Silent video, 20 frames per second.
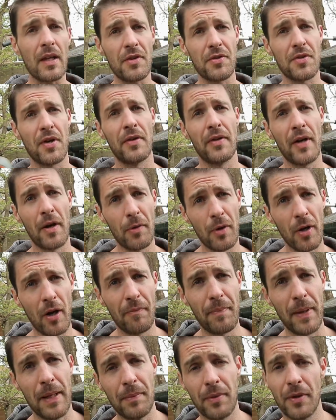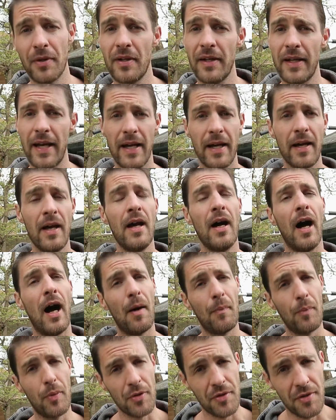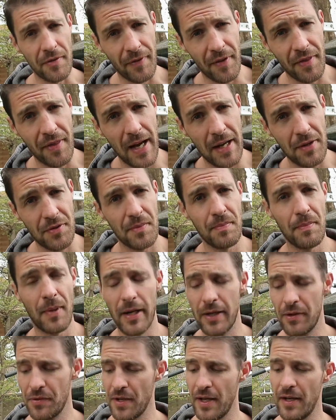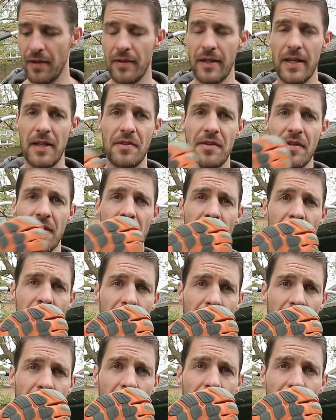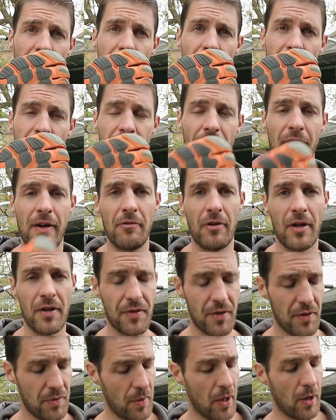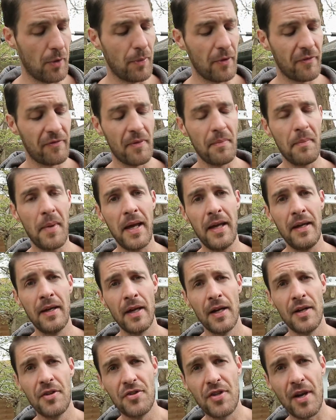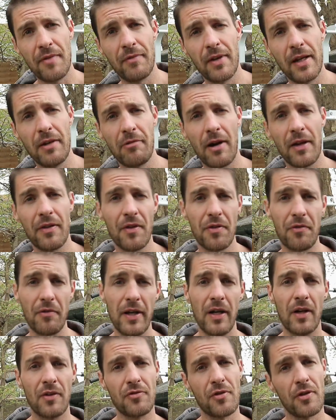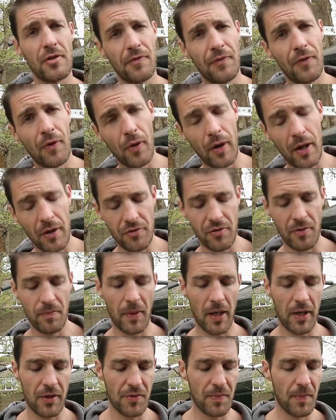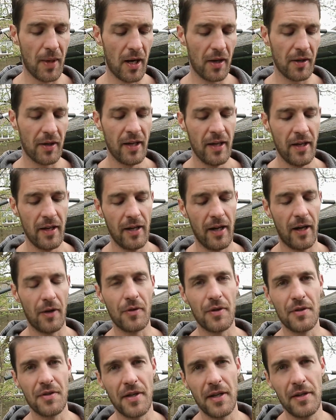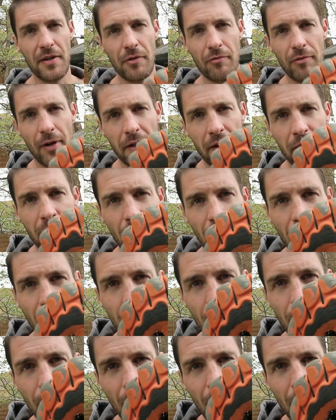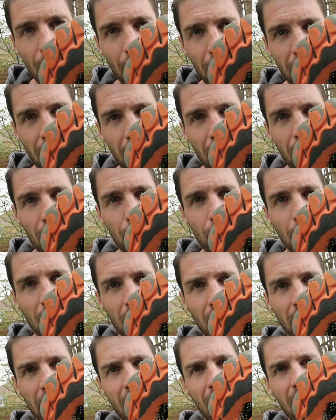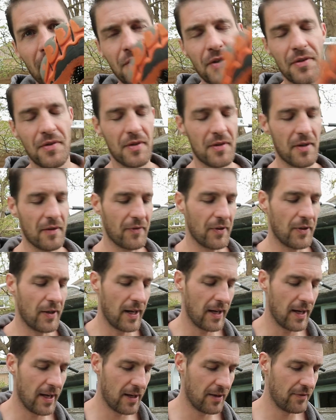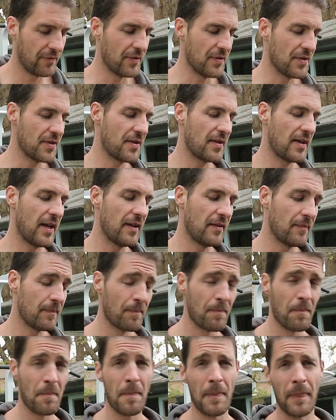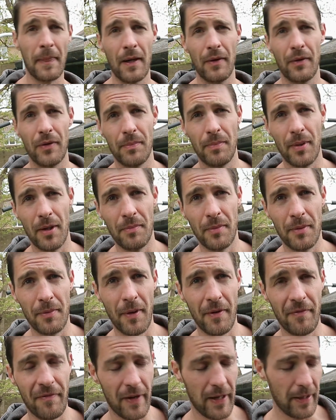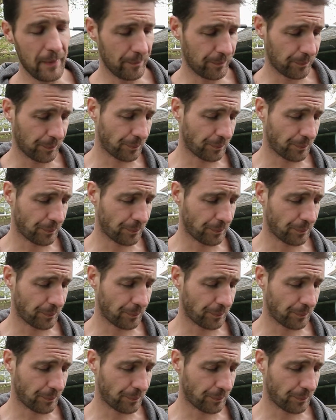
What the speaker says: So I know a lot of people that can get upwards of 1,000 miles out of these V runs as well. But for me, generally around the 300 to 400 miles mark. I'll continue running on them when they're a little bit like that, just because I've got elephant skin on the bottom of my feet.